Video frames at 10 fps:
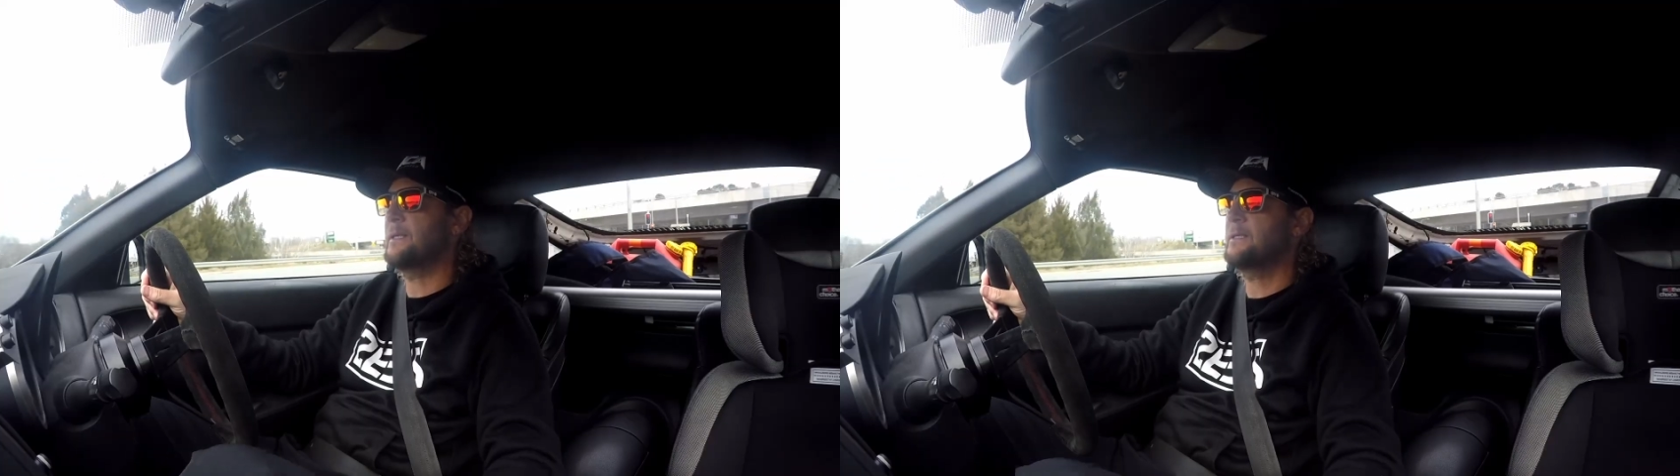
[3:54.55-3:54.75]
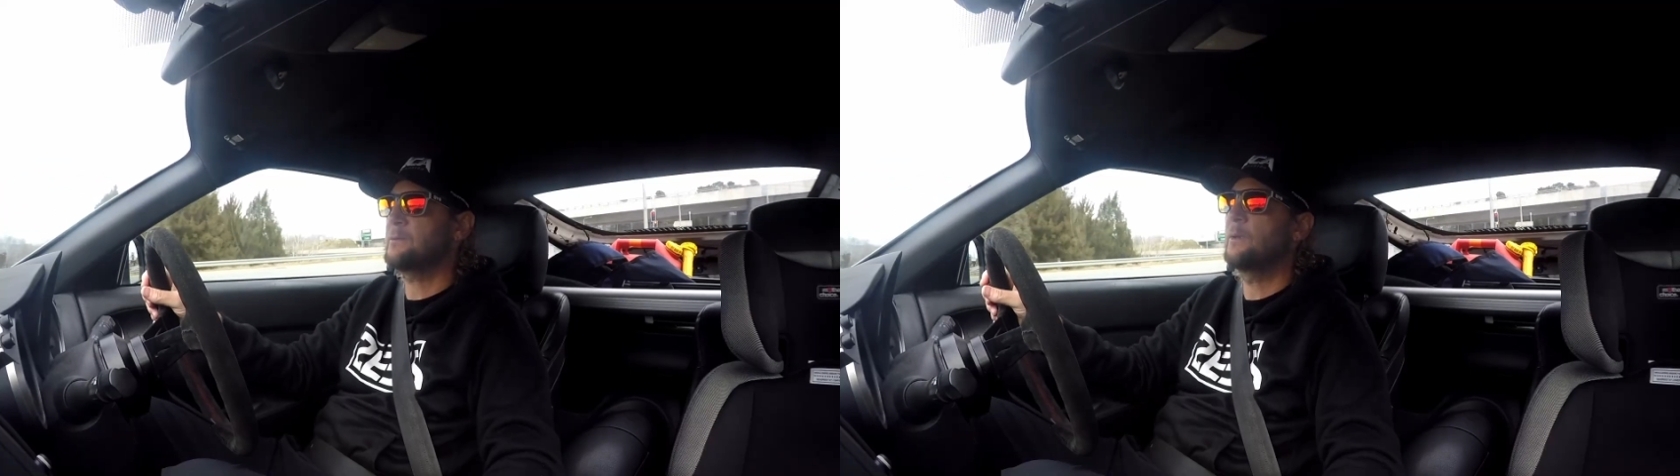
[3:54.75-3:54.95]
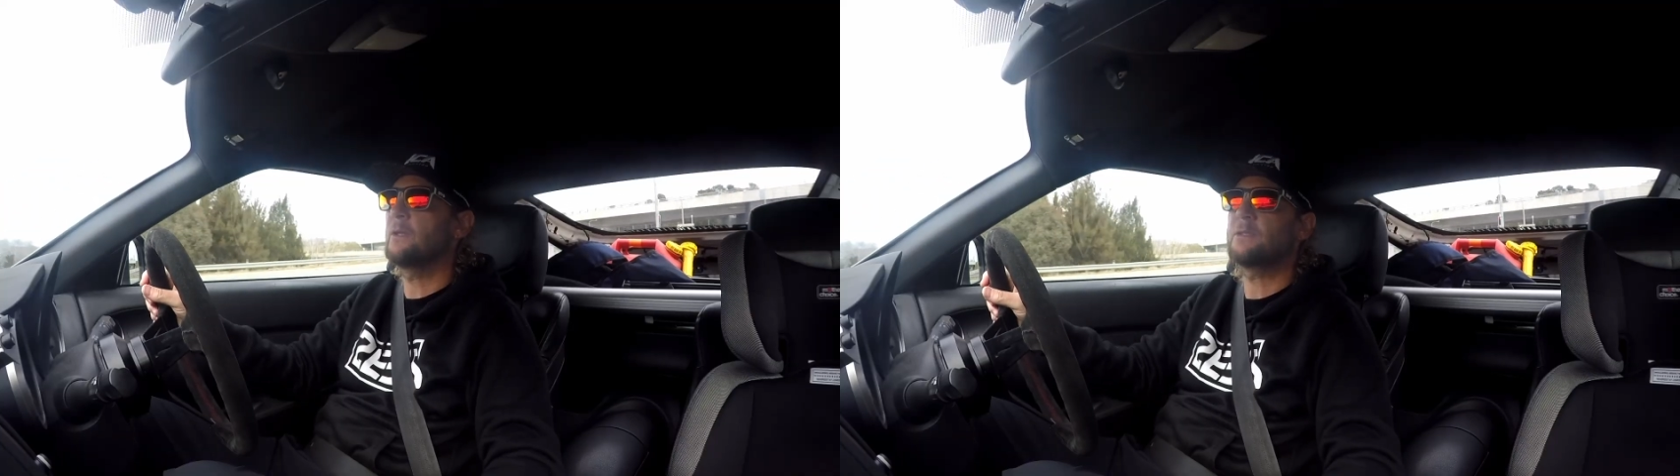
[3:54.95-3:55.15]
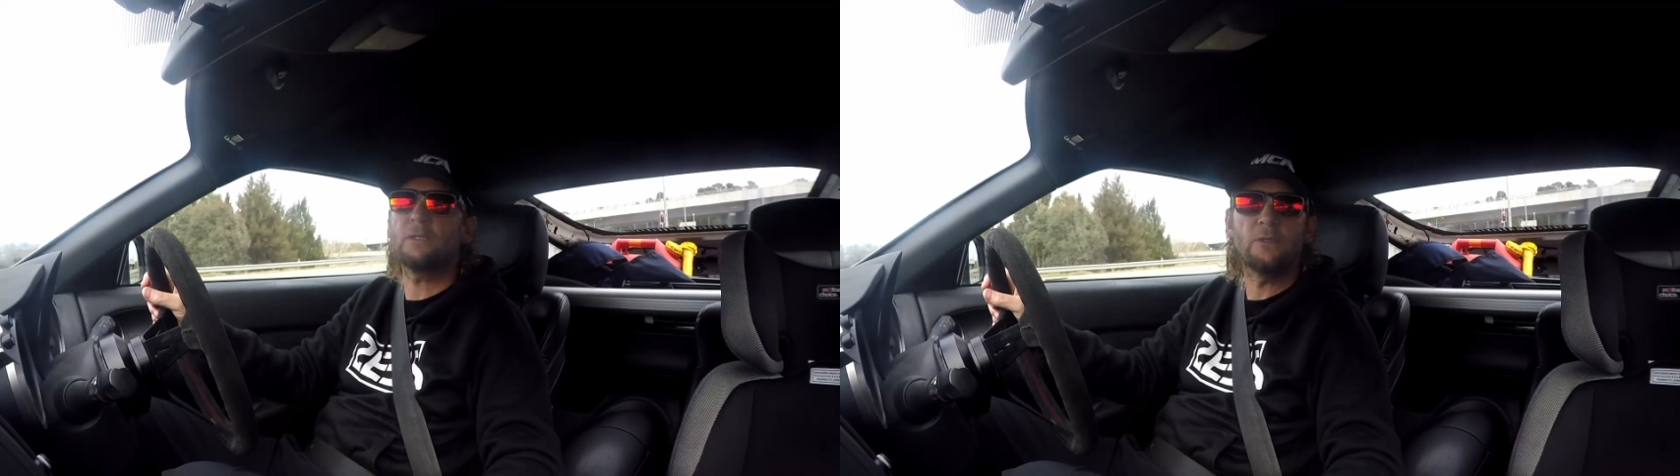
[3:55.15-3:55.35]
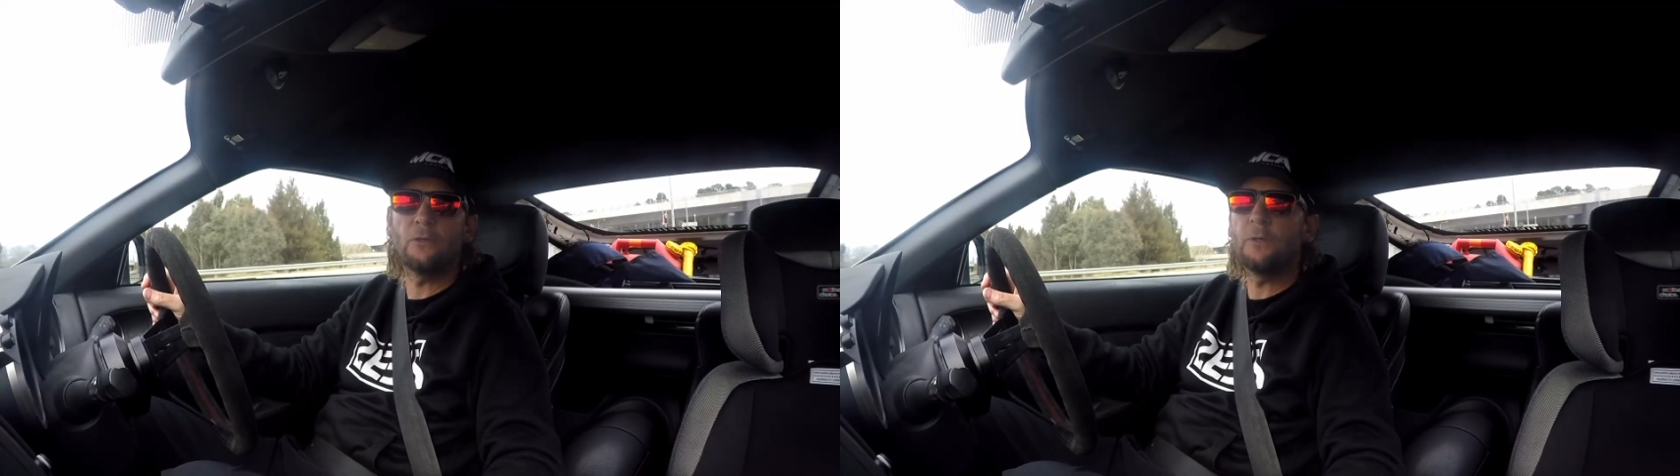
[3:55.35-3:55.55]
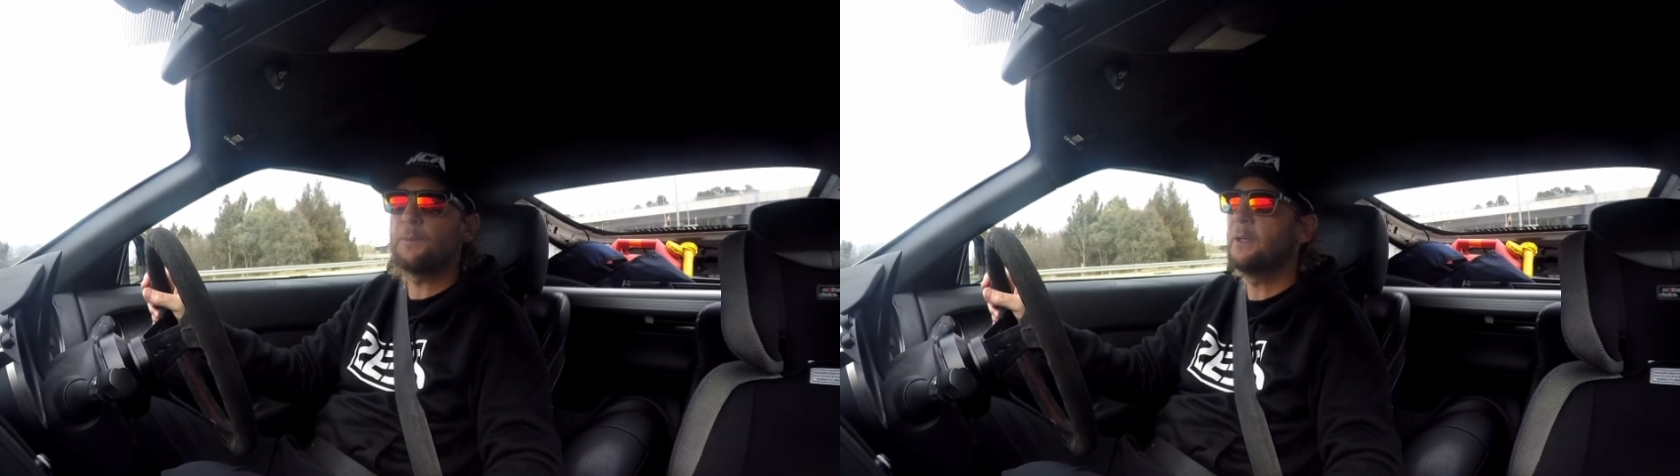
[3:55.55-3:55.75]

test while I was in Europe.